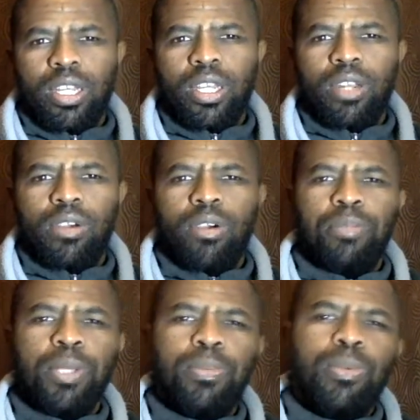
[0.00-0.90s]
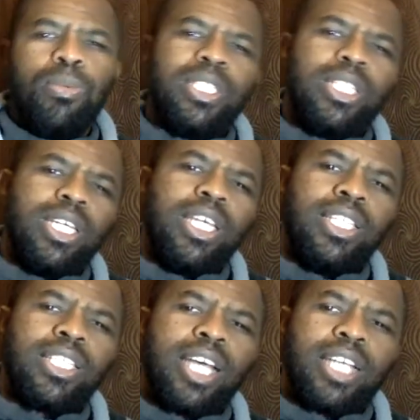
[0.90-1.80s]
You know, people may think
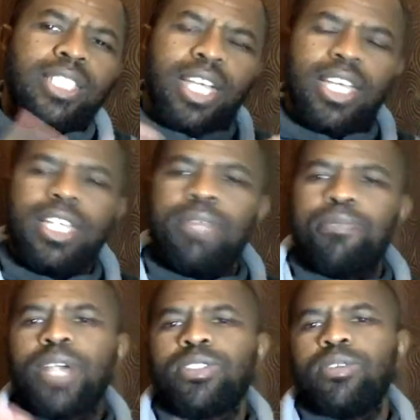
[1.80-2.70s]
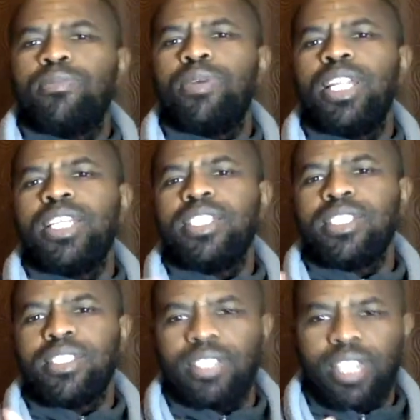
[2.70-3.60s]
he's attacking the pastor, but let's
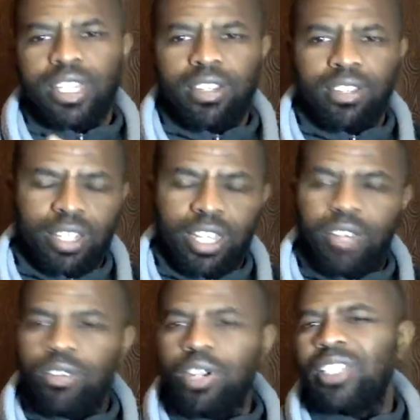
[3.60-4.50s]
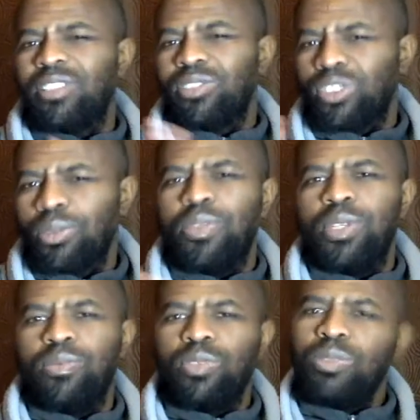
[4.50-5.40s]
take a look at some of
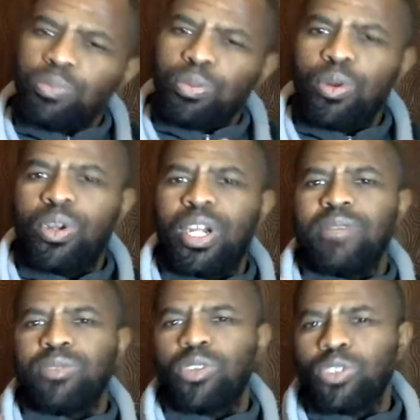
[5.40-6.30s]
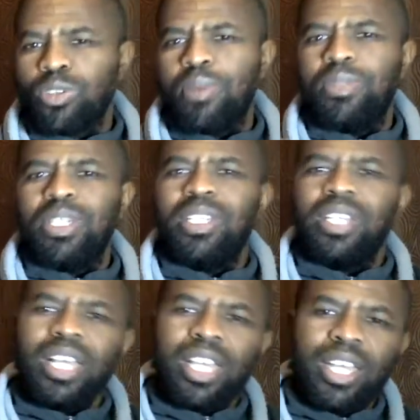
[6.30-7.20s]
the programs or some of the,
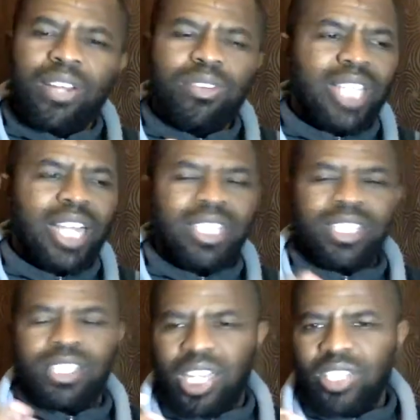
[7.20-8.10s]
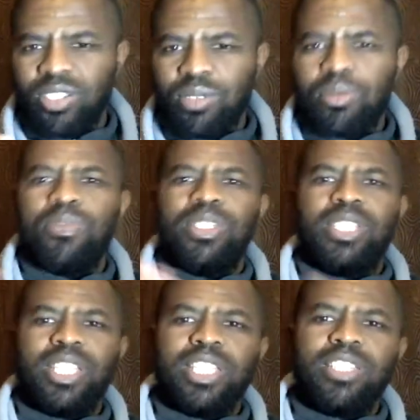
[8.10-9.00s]
you know, tactics and some of the
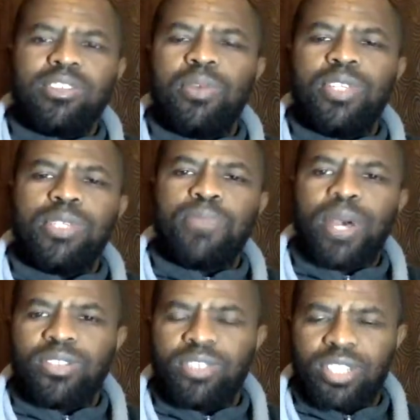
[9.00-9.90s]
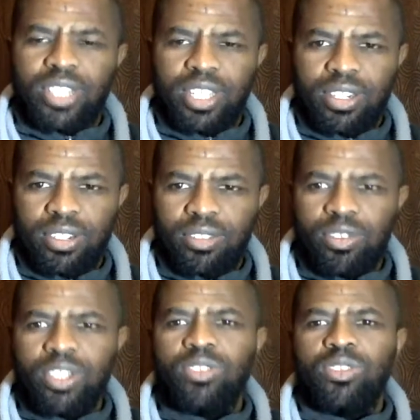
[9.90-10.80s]
things some of these pastors did
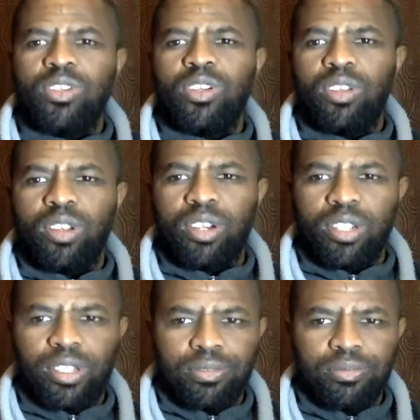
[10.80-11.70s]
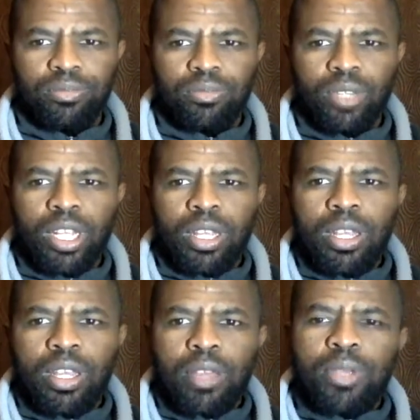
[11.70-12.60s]
during Goodluck.
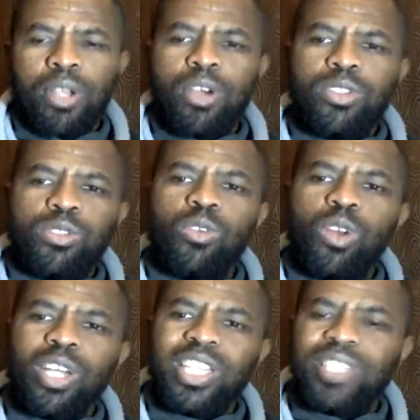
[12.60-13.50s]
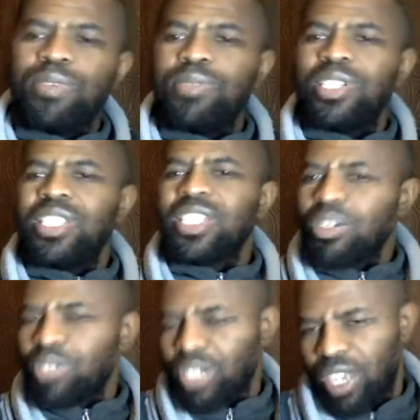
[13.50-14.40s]
Because Goodluck is from the
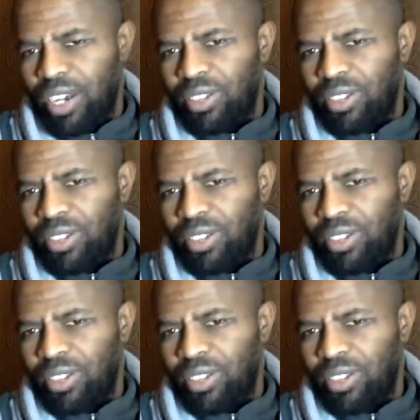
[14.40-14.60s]
South South.